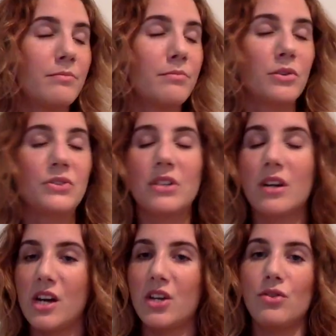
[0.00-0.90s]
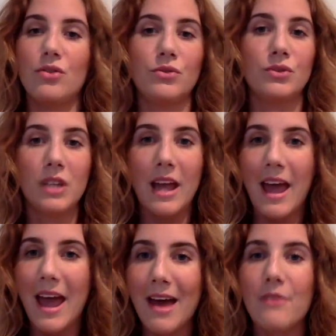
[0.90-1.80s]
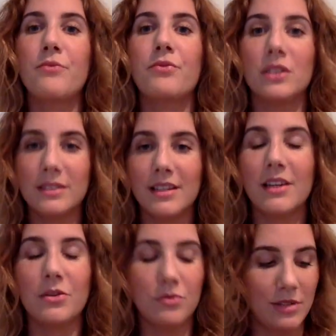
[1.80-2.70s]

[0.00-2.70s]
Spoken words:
that I use every single